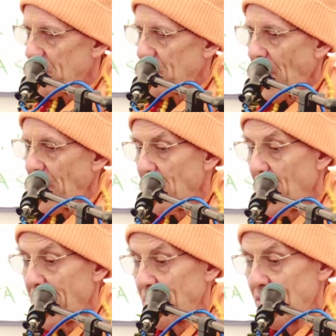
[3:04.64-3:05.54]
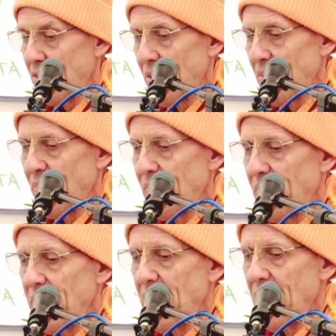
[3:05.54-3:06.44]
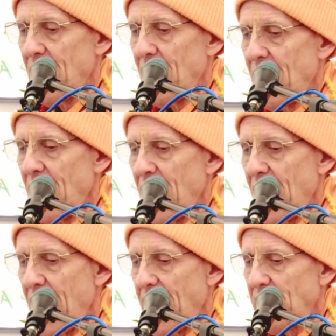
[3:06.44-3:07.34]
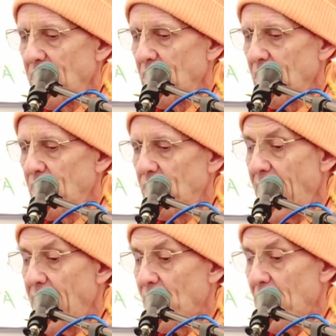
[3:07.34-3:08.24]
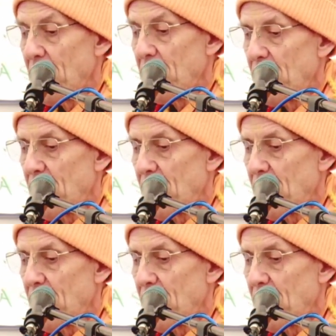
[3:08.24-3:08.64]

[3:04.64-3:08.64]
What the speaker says: dandavats, and Deva,